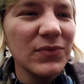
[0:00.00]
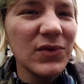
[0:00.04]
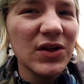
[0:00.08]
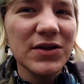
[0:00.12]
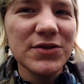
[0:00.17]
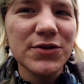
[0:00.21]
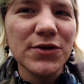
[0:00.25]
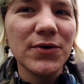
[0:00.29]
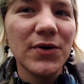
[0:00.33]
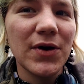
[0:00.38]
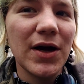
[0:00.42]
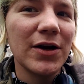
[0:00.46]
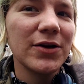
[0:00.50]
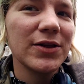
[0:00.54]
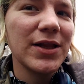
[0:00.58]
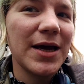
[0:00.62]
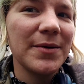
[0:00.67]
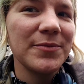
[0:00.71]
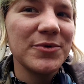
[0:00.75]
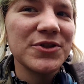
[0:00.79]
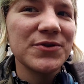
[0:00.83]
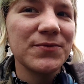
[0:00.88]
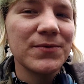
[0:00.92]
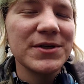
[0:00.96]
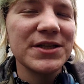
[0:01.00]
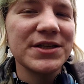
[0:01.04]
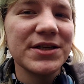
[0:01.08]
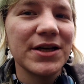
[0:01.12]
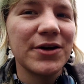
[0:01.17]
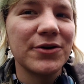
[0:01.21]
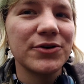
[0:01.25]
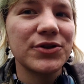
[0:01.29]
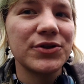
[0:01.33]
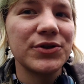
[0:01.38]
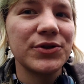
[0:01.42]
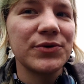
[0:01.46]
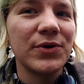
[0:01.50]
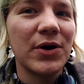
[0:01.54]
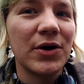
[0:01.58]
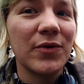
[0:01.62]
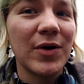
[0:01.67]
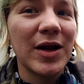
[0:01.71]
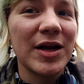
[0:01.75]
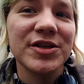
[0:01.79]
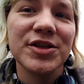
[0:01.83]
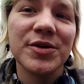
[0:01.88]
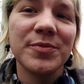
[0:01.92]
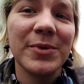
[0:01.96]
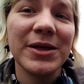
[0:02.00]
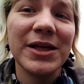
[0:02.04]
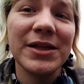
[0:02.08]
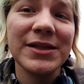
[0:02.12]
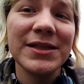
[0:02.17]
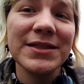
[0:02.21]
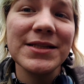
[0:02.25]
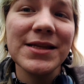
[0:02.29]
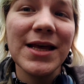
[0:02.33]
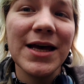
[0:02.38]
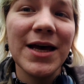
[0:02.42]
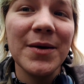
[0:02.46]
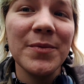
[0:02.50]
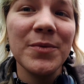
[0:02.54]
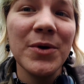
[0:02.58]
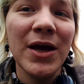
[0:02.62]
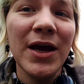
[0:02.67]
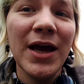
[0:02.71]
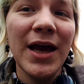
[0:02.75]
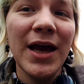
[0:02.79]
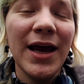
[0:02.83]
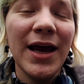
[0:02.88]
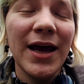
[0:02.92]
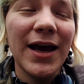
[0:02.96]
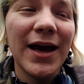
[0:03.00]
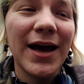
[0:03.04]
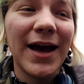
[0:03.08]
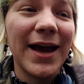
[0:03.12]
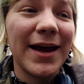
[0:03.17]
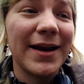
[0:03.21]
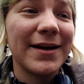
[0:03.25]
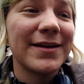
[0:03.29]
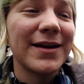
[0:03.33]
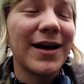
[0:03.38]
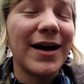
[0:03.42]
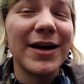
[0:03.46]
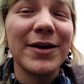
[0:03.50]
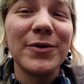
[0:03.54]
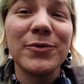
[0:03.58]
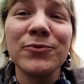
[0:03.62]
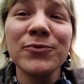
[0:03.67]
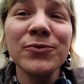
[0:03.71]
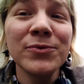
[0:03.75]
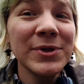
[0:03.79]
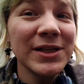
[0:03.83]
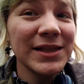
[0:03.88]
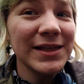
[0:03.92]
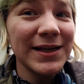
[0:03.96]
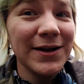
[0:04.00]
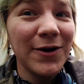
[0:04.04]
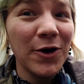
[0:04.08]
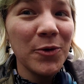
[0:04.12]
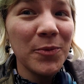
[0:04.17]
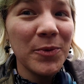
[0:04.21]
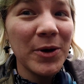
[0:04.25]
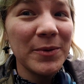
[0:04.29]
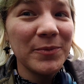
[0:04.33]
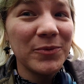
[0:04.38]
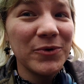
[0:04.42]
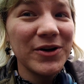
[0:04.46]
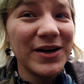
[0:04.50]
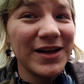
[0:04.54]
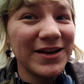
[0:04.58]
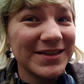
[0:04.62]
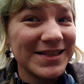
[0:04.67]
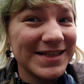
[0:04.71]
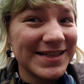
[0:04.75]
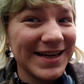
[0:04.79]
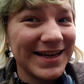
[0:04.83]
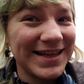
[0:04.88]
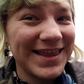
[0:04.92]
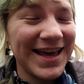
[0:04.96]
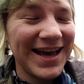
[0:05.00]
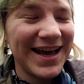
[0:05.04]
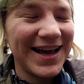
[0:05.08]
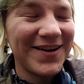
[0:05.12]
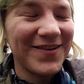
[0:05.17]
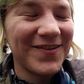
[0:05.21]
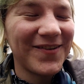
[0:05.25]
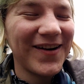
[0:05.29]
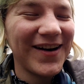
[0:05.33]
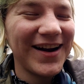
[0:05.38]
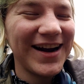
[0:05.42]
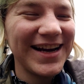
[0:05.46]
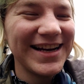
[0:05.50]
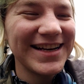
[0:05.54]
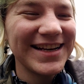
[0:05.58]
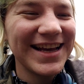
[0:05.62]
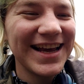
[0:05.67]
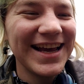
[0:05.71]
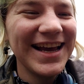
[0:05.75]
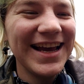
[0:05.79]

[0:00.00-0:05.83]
So our lab is reaching out to Arash Kamali's lab, and I really hope I'm pronouncing that right.